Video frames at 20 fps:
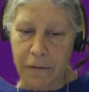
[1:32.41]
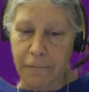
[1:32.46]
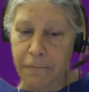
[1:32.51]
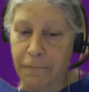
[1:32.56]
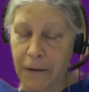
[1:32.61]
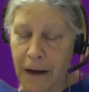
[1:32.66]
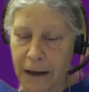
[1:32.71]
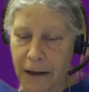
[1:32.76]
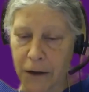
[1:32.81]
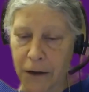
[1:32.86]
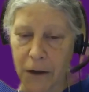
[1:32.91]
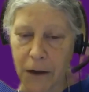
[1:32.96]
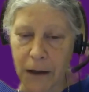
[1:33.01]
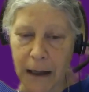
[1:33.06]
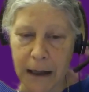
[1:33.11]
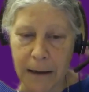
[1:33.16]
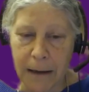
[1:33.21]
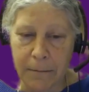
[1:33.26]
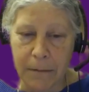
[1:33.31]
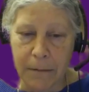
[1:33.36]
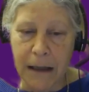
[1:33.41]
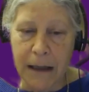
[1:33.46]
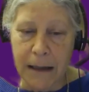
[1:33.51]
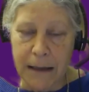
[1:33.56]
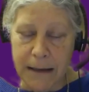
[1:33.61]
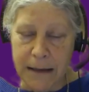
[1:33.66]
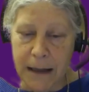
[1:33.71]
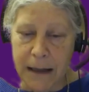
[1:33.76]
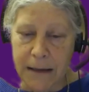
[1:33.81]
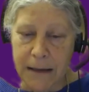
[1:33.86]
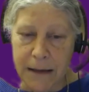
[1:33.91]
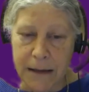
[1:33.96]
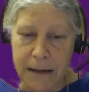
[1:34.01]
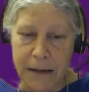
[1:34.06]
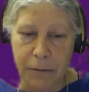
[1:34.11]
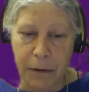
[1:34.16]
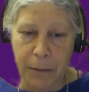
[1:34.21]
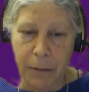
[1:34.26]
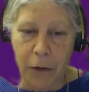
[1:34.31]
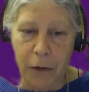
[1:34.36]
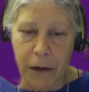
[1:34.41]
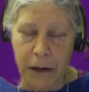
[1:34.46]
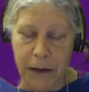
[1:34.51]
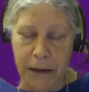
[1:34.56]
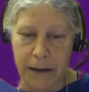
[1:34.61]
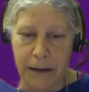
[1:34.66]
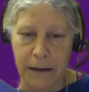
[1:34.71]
final consensus report.